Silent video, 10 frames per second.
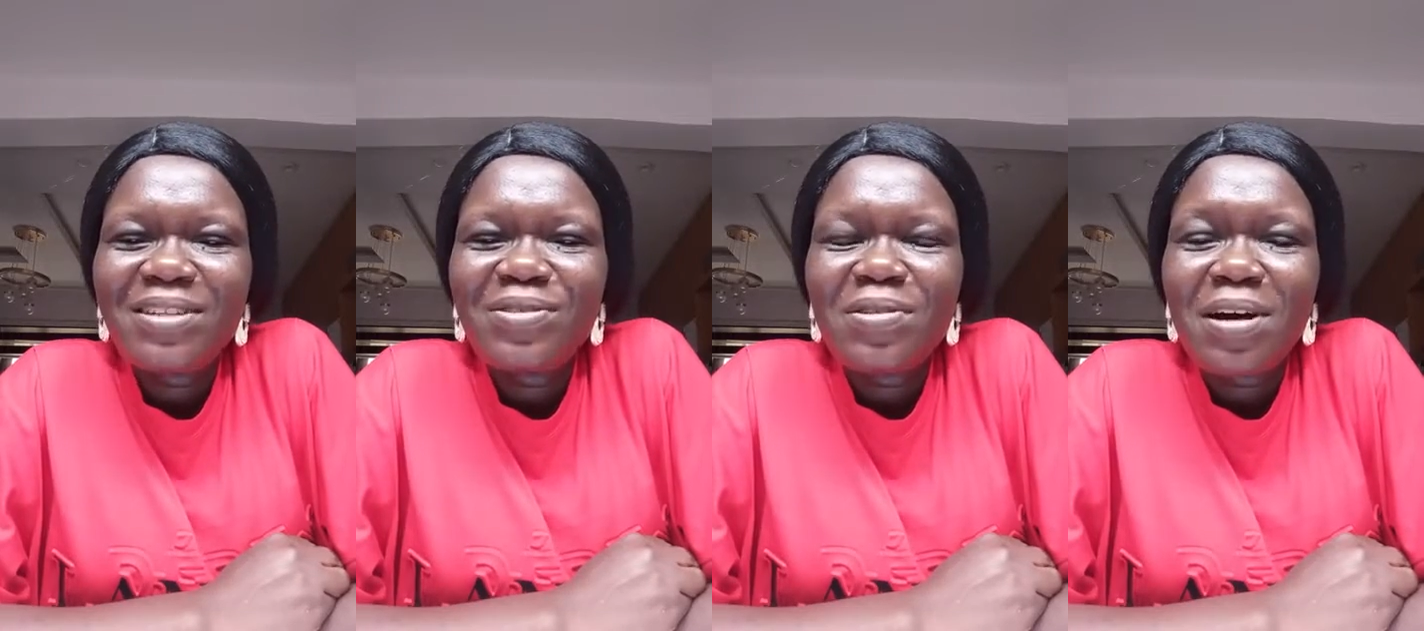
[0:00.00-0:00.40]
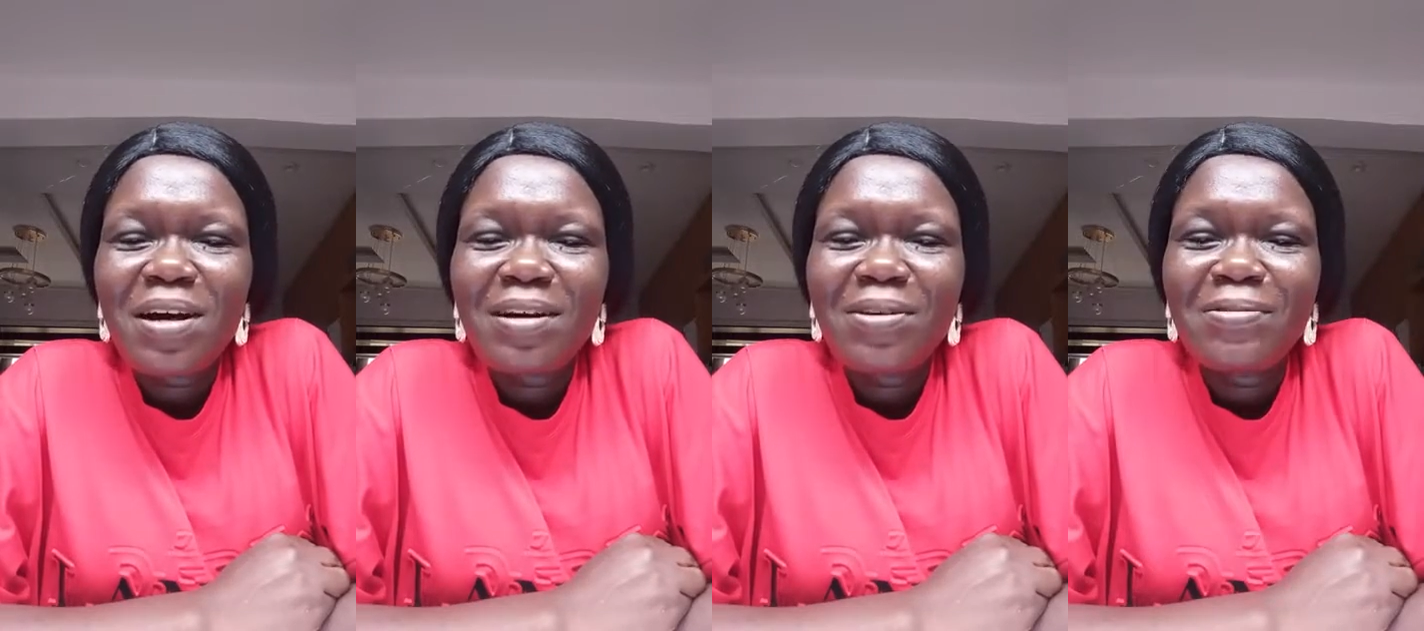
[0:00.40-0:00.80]
you
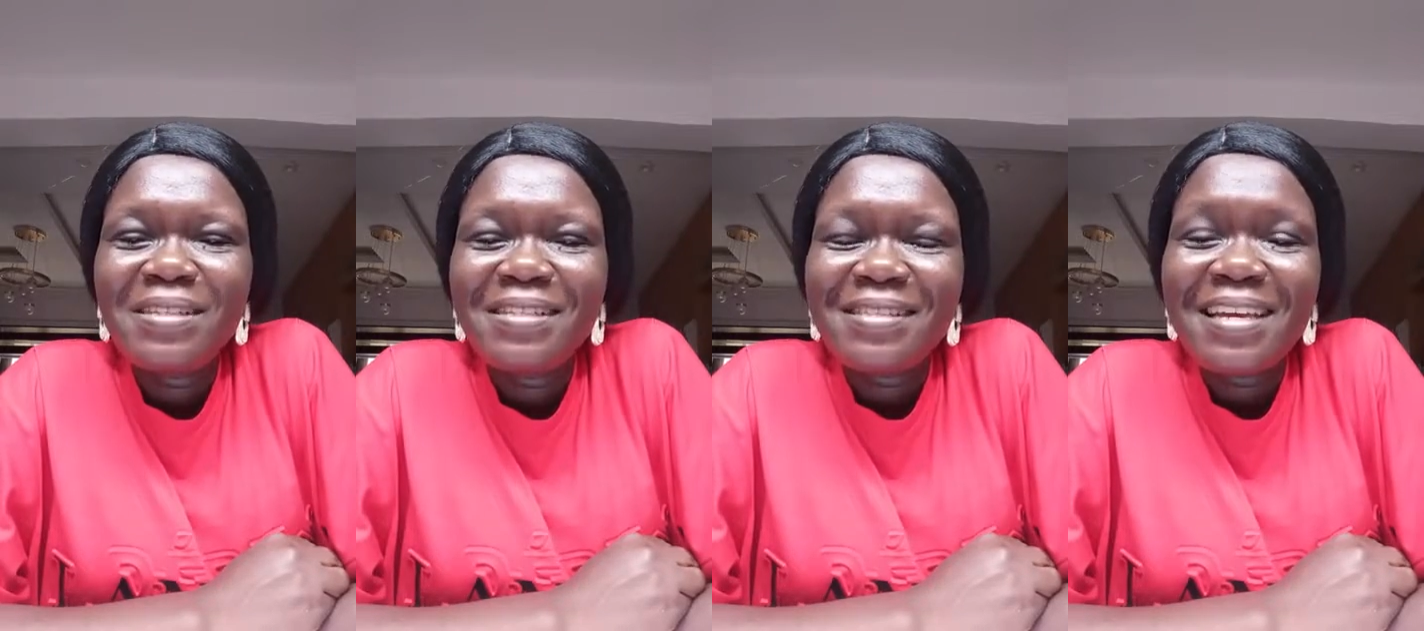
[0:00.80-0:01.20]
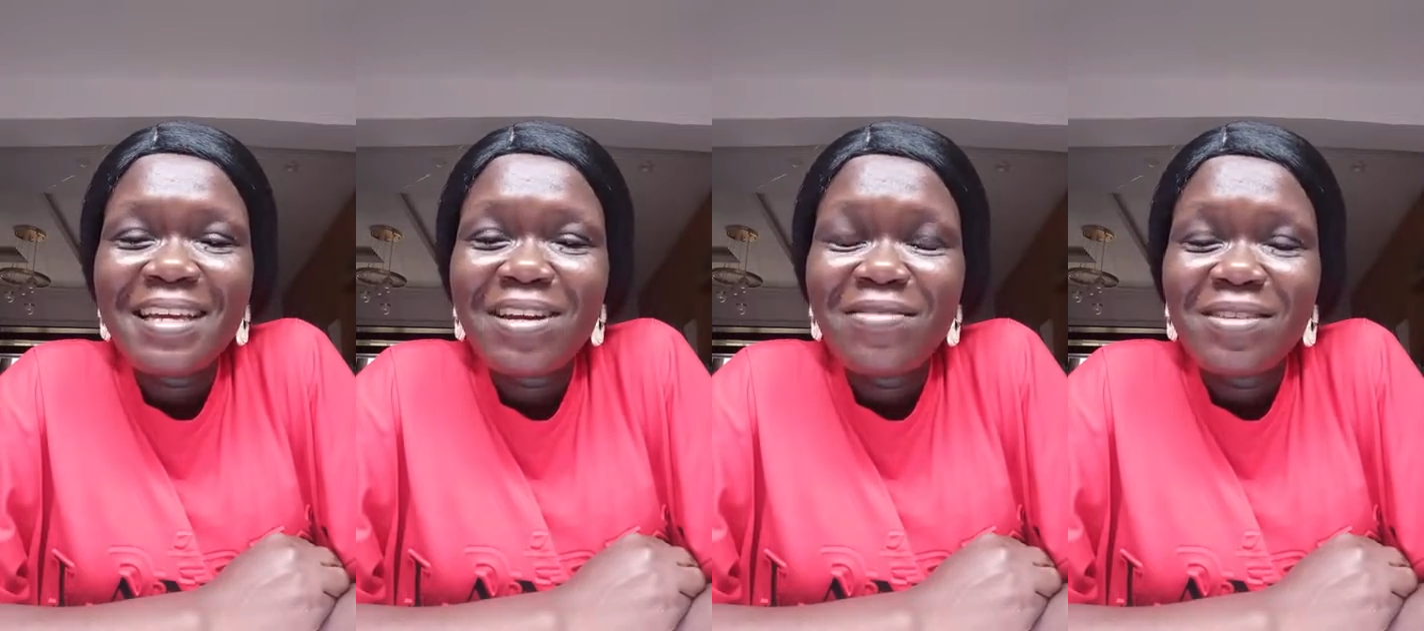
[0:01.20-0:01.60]
are already
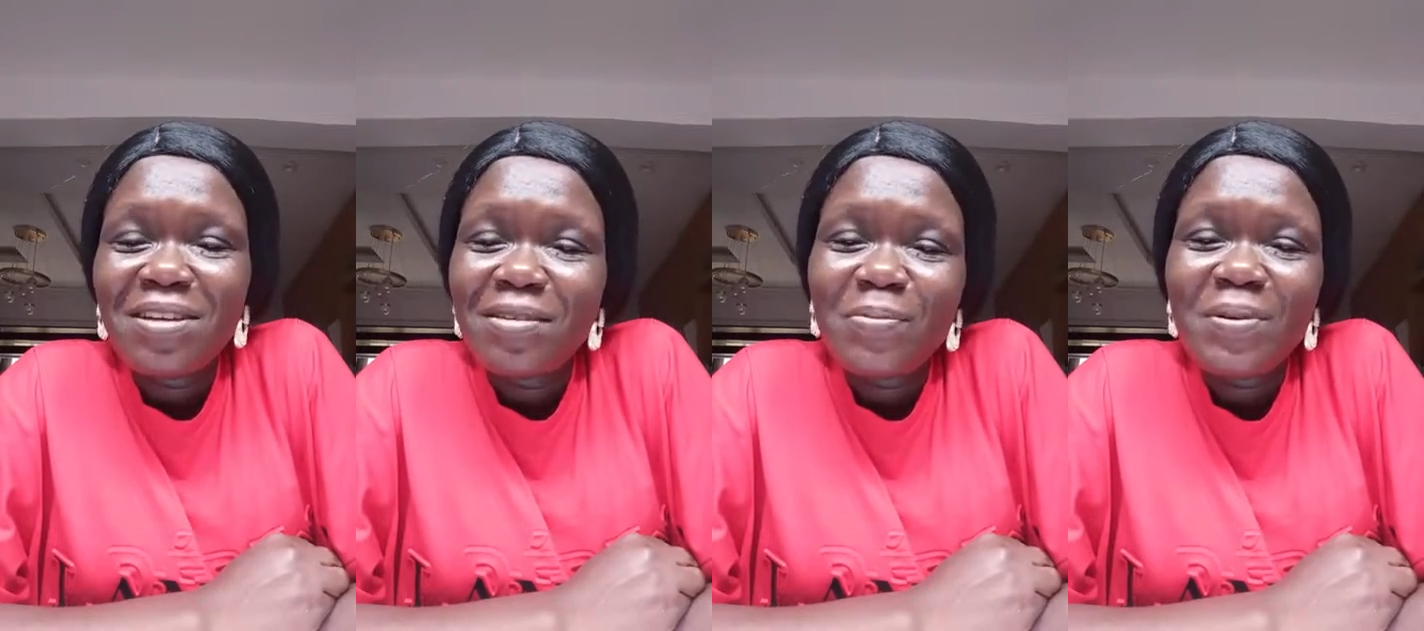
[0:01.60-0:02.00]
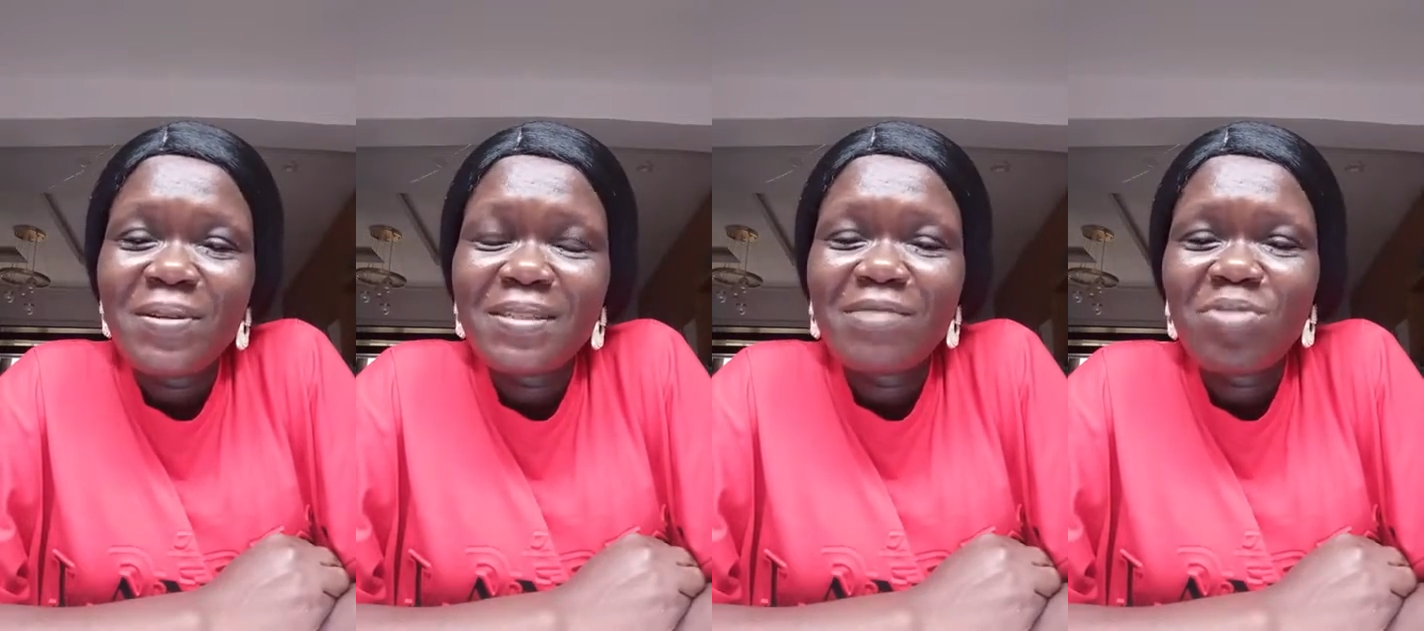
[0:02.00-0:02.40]
thinking of the other
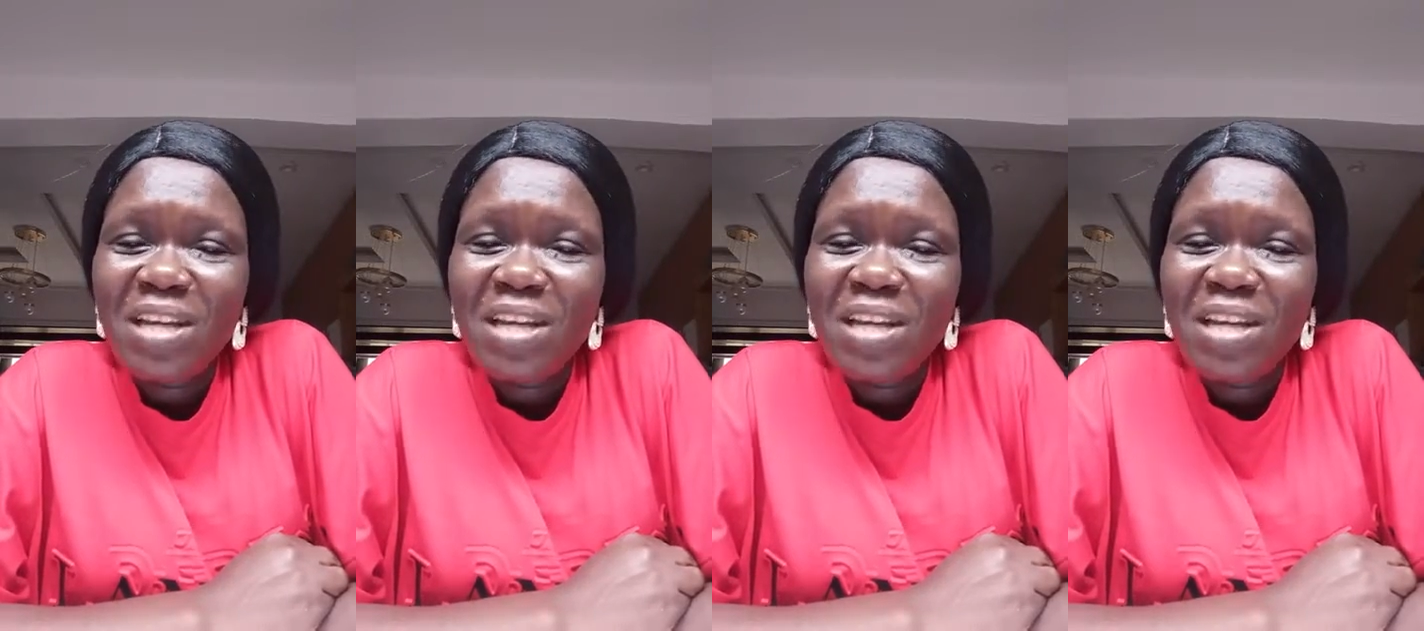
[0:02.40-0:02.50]
person.